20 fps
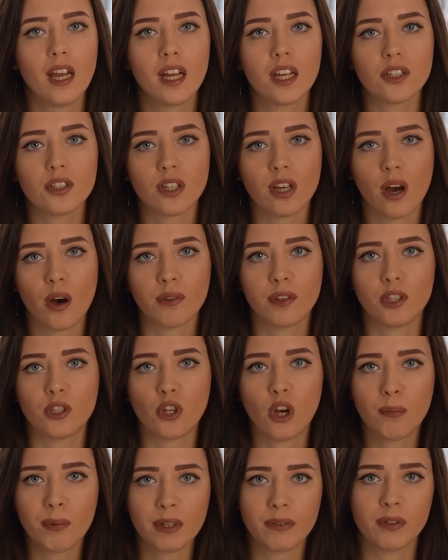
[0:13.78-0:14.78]
So the
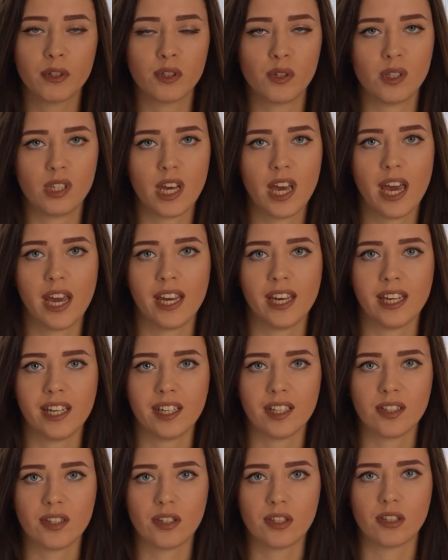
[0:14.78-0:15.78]
topic for today
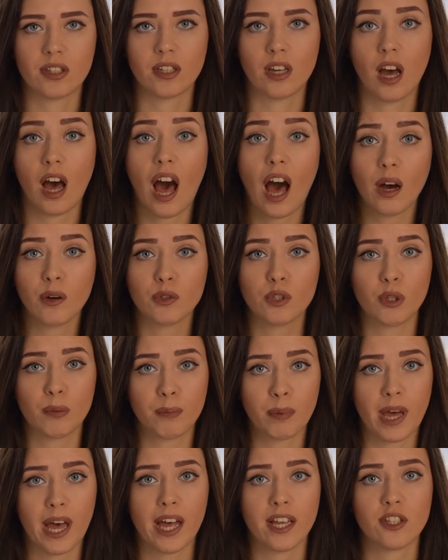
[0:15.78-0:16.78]
is how to
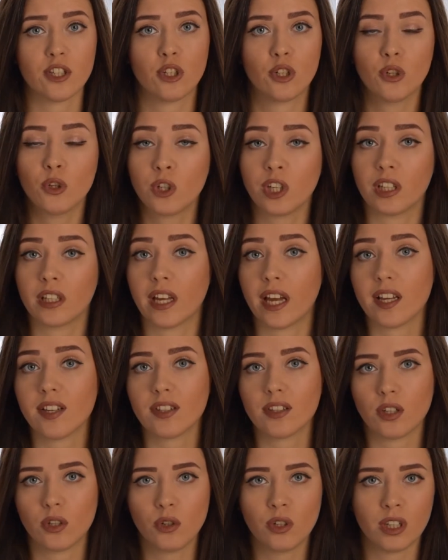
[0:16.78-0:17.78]
pass YKI
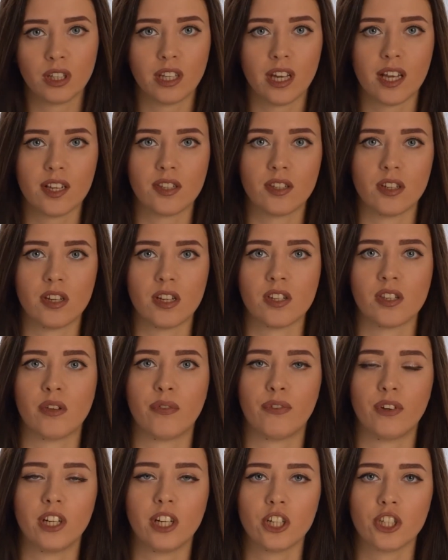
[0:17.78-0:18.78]
test. YKI test is the
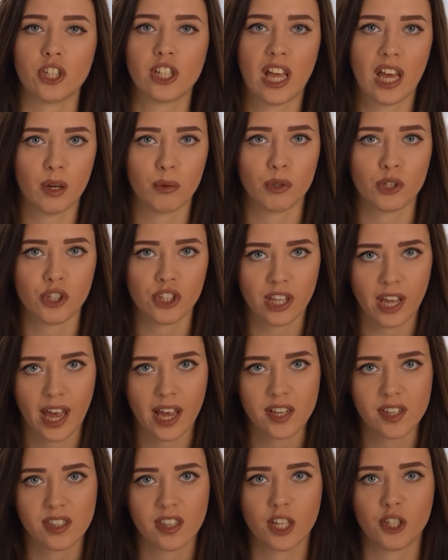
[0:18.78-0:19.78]
Finnish language
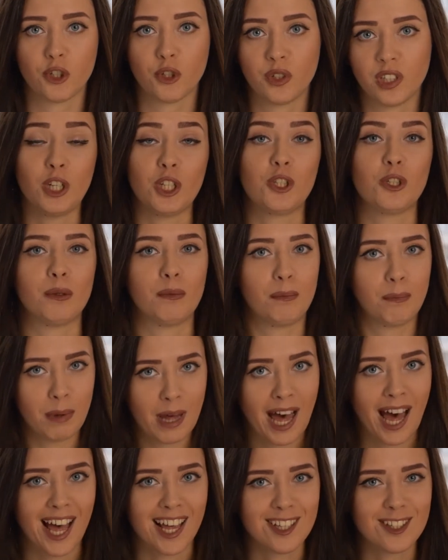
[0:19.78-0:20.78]
test that you need to
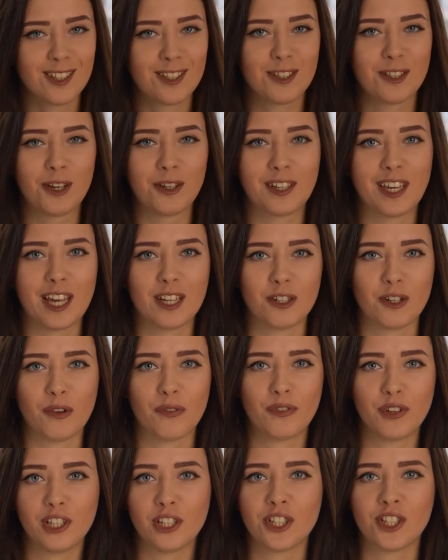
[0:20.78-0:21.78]
pass to get your
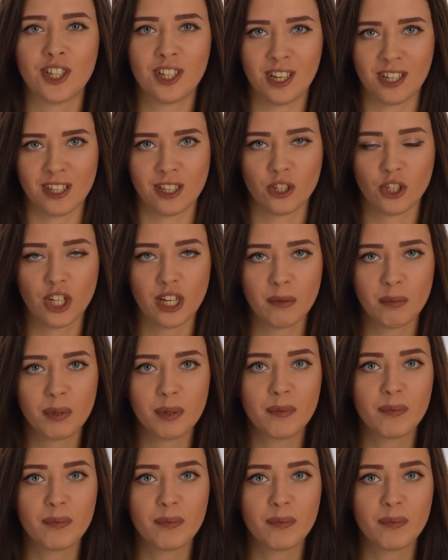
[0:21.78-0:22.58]
Finnish citizenship.